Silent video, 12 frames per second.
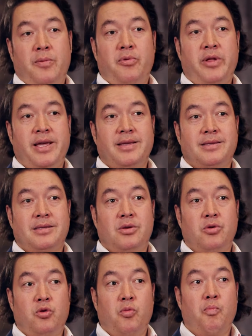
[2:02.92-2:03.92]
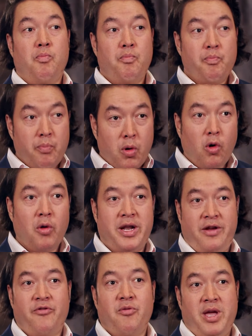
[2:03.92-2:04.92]
in place to pull
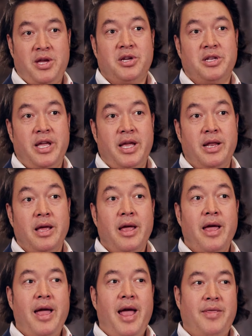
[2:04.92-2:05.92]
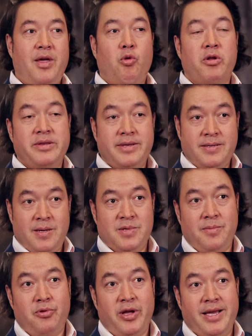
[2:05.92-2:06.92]
that information in? And then what are the
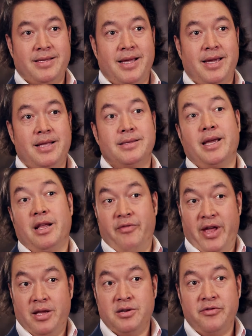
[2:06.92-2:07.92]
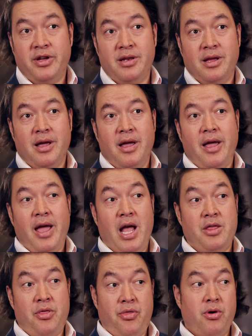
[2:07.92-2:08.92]
systems in place that can take advantage of it?
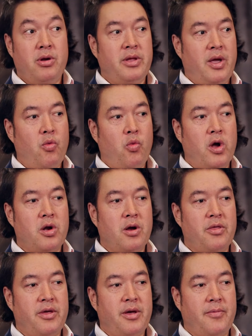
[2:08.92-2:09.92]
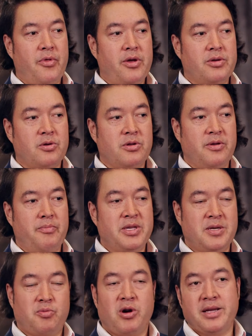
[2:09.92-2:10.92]
And then thirdly, what are the sort of the
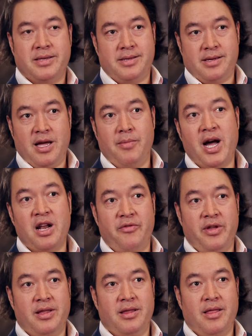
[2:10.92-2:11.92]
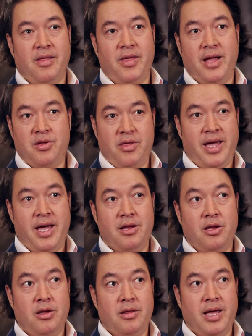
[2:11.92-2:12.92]
business processes that come out of it
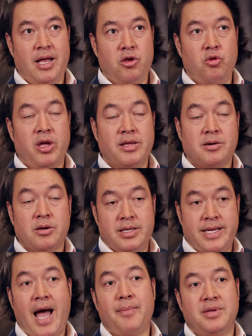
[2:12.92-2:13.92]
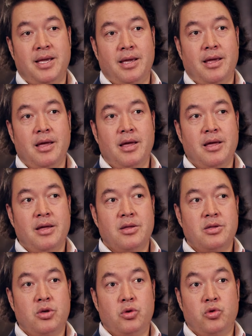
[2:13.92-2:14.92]
that you can start
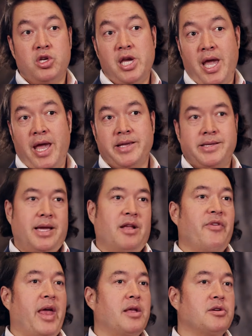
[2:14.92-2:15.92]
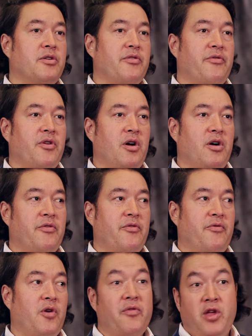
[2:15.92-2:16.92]
adapting to change, take advantage
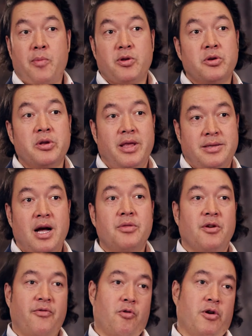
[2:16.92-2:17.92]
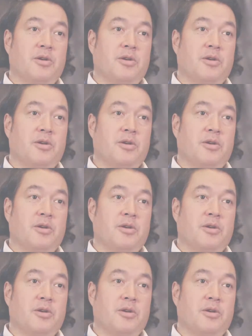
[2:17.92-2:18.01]
of the opportunity that's out there for you?